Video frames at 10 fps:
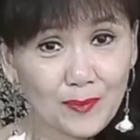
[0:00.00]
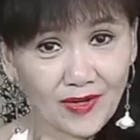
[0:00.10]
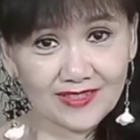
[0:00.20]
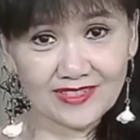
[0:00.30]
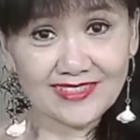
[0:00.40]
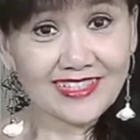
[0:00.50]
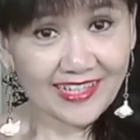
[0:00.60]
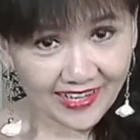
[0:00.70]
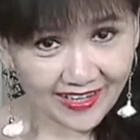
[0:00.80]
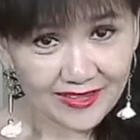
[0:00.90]
bodies
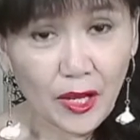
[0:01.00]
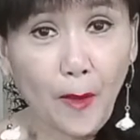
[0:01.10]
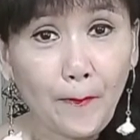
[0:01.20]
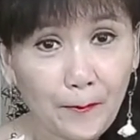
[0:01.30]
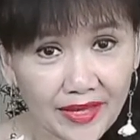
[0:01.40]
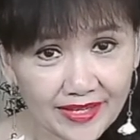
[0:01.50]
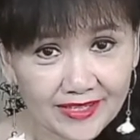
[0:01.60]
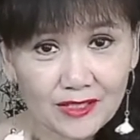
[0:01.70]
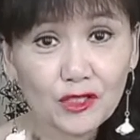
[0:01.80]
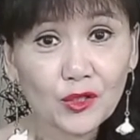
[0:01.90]
can make
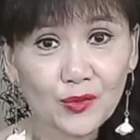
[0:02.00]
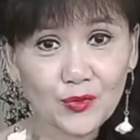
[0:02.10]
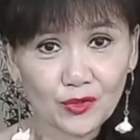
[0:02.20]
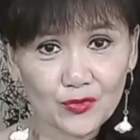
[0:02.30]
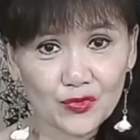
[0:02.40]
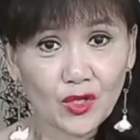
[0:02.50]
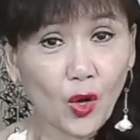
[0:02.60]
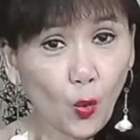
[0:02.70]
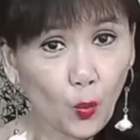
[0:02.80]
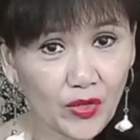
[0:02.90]
glucose
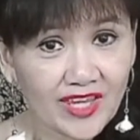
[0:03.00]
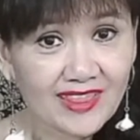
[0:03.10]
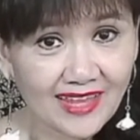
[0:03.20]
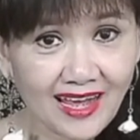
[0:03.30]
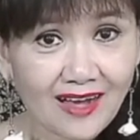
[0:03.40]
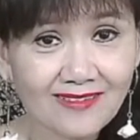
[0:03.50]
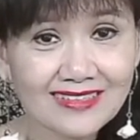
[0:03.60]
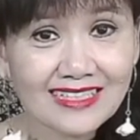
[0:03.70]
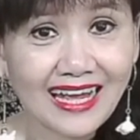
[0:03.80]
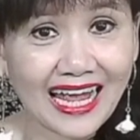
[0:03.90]
without
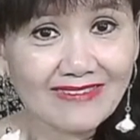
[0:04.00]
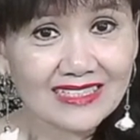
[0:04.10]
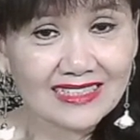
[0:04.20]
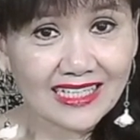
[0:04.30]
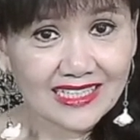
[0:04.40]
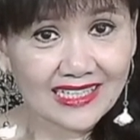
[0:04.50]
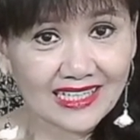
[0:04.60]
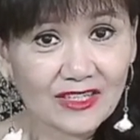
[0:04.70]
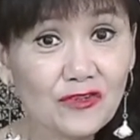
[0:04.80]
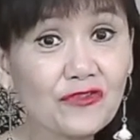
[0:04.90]
having taken
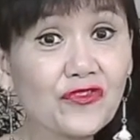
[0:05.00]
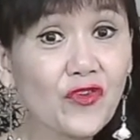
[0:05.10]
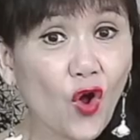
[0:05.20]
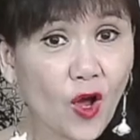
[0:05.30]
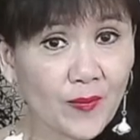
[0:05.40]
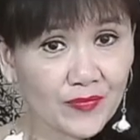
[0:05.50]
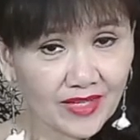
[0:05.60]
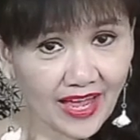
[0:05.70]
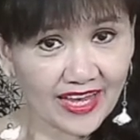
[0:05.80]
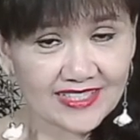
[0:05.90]
it from the
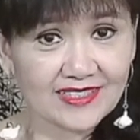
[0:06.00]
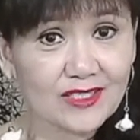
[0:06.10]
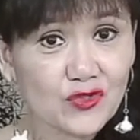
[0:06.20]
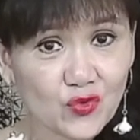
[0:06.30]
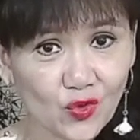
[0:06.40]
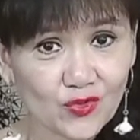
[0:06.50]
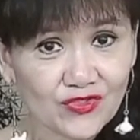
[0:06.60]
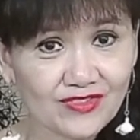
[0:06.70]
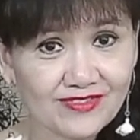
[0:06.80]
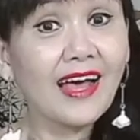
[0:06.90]
external source.
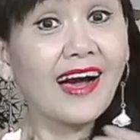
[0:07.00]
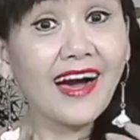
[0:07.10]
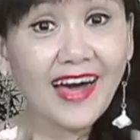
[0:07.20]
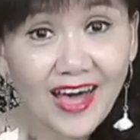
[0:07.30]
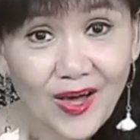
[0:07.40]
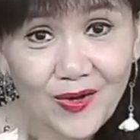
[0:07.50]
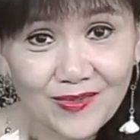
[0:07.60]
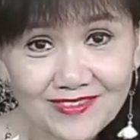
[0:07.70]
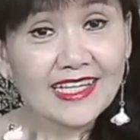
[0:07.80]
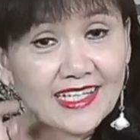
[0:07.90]
How?
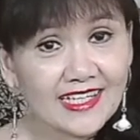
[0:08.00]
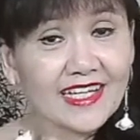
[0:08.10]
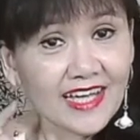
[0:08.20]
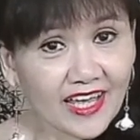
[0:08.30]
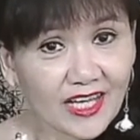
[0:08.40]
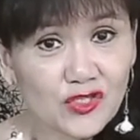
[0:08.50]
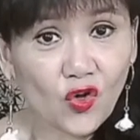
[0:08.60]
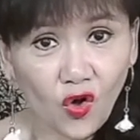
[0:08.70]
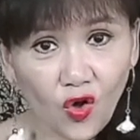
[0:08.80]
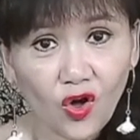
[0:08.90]
It is
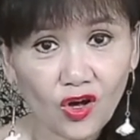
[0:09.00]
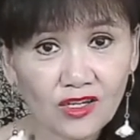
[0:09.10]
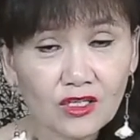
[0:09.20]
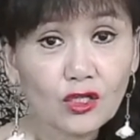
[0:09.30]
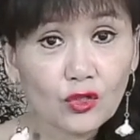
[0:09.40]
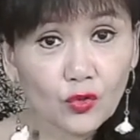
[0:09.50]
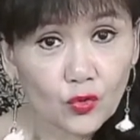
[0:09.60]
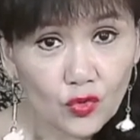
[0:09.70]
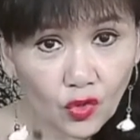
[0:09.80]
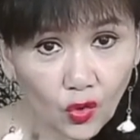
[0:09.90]
called
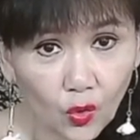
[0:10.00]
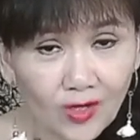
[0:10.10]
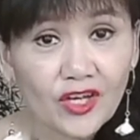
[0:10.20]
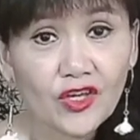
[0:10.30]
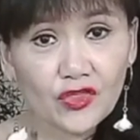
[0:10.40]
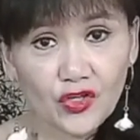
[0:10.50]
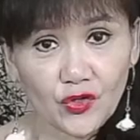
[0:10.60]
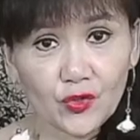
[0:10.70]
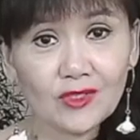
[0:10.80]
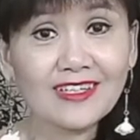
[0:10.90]

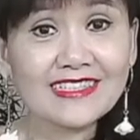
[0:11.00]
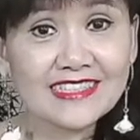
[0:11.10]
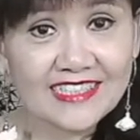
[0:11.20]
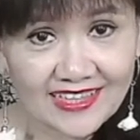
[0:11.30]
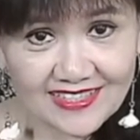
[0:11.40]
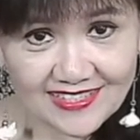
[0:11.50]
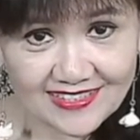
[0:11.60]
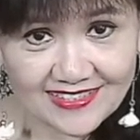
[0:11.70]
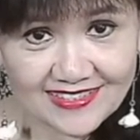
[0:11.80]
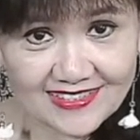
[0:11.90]

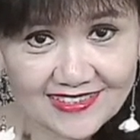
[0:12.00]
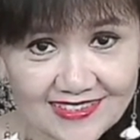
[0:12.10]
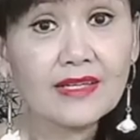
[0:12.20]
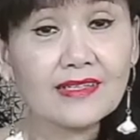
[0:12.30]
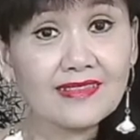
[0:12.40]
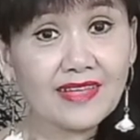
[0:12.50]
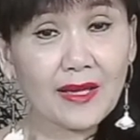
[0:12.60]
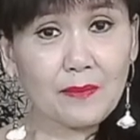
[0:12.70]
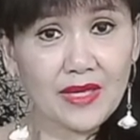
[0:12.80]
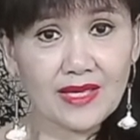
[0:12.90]
gluconeogenesis. That
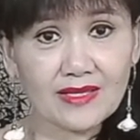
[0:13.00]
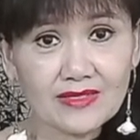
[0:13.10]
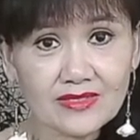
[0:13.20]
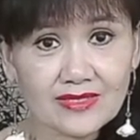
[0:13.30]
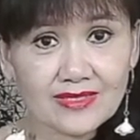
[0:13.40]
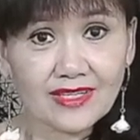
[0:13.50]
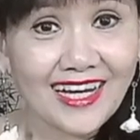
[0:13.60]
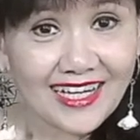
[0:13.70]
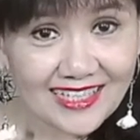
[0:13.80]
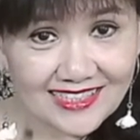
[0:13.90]
means
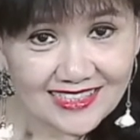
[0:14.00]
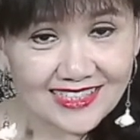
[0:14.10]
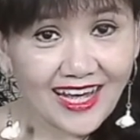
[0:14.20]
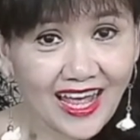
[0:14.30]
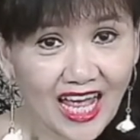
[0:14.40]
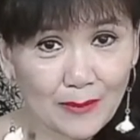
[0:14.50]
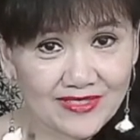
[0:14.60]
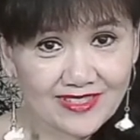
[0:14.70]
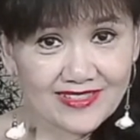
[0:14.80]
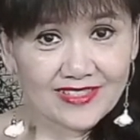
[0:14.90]
in the
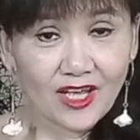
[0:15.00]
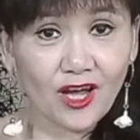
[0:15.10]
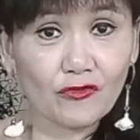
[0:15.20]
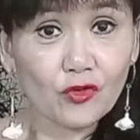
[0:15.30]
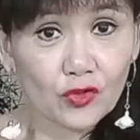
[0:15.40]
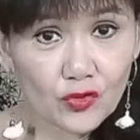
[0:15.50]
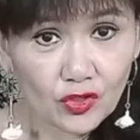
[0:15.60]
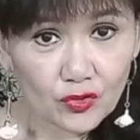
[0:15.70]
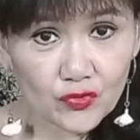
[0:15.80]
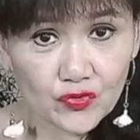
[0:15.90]
absence of
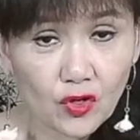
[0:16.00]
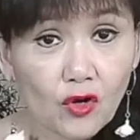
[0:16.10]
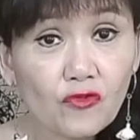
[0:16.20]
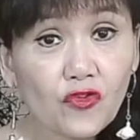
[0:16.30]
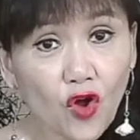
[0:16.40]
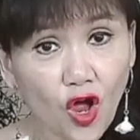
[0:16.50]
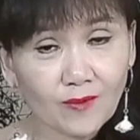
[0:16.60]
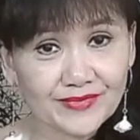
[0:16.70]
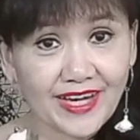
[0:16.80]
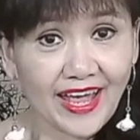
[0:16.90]
glucose
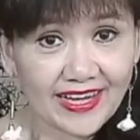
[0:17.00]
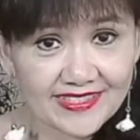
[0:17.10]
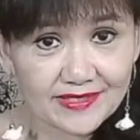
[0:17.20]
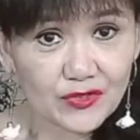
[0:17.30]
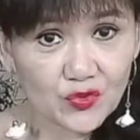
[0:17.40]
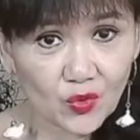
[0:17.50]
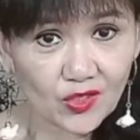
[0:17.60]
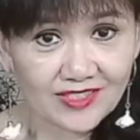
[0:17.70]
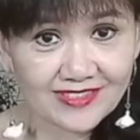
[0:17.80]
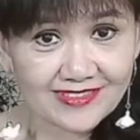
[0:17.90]
from the external
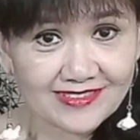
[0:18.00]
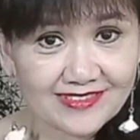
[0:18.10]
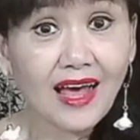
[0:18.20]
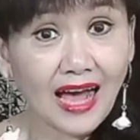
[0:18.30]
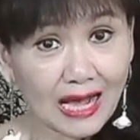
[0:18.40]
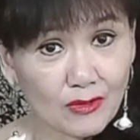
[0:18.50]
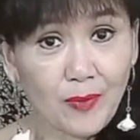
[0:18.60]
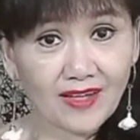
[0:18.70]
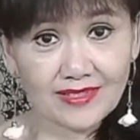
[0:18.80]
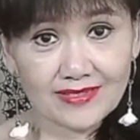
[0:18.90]
source, our
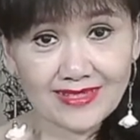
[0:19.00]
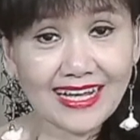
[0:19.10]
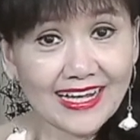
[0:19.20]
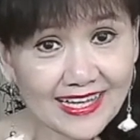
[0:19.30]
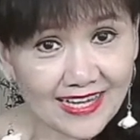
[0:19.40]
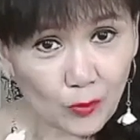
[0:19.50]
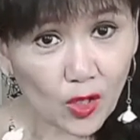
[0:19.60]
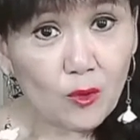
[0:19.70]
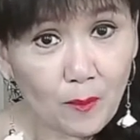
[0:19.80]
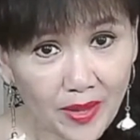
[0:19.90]
bodies
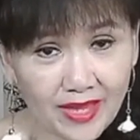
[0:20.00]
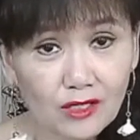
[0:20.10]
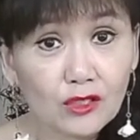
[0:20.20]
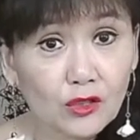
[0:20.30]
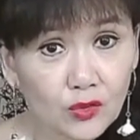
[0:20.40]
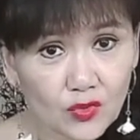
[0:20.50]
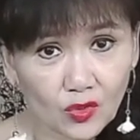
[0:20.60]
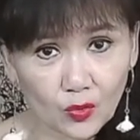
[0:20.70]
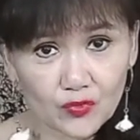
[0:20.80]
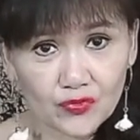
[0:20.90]
will make
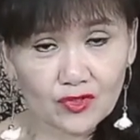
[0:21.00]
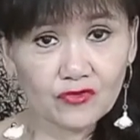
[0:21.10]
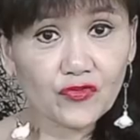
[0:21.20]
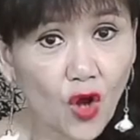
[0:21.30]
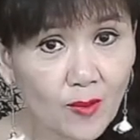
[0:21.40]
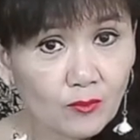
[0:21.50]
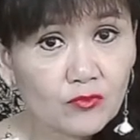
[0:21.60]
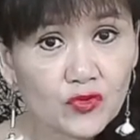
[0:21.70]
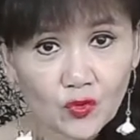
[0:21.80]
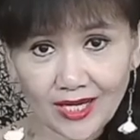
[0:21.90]
glucose from
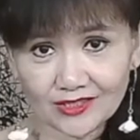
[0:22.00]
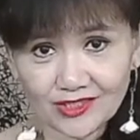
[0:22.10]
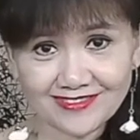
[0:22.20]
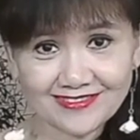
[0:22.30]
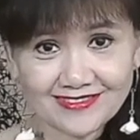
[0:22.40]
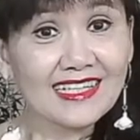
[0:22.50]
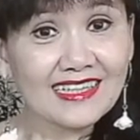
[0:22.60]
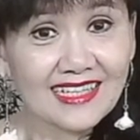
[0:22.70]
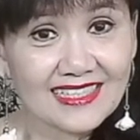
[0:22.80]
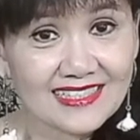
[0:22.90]
scratch.
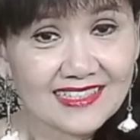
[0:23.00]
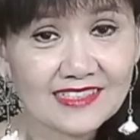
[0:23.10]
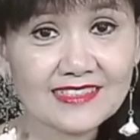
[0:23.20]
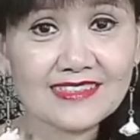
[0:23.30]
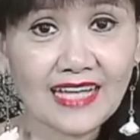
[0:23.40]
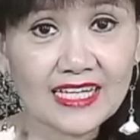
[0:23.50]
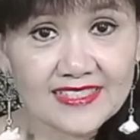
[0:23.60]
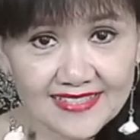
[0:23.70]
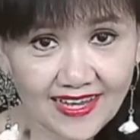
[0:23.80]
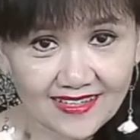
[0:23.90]
Let's
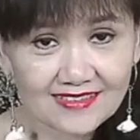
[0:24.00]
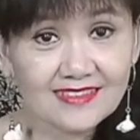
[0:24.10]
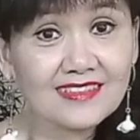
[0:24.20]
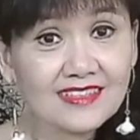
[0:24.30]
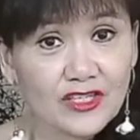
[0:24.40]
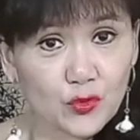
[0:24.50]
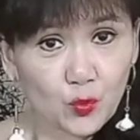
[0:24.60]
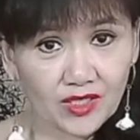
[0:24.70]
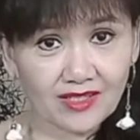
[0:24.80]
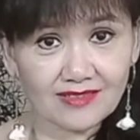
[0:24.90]
dissect this
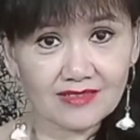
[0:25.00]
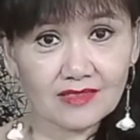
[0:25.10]
word,